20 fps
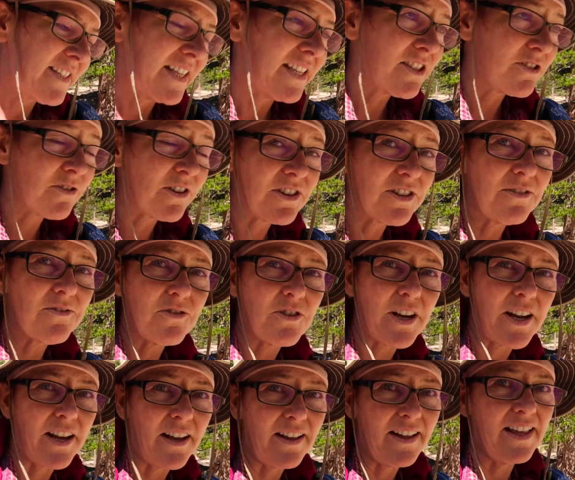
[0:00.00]
this stretch of
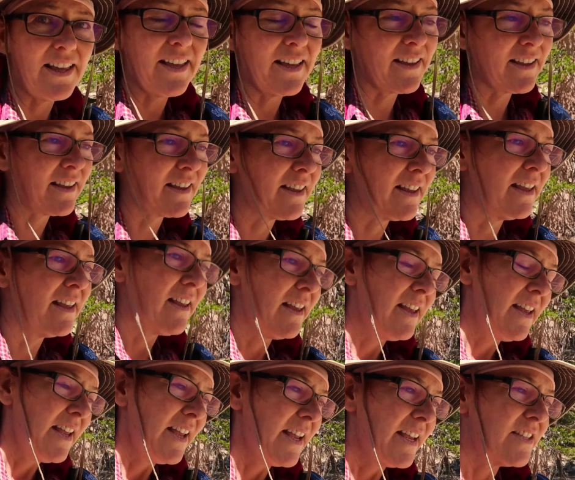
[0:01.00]
trail
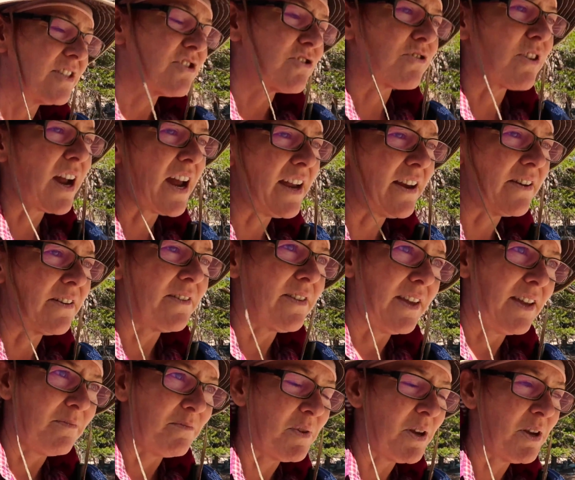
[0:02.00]
is drier than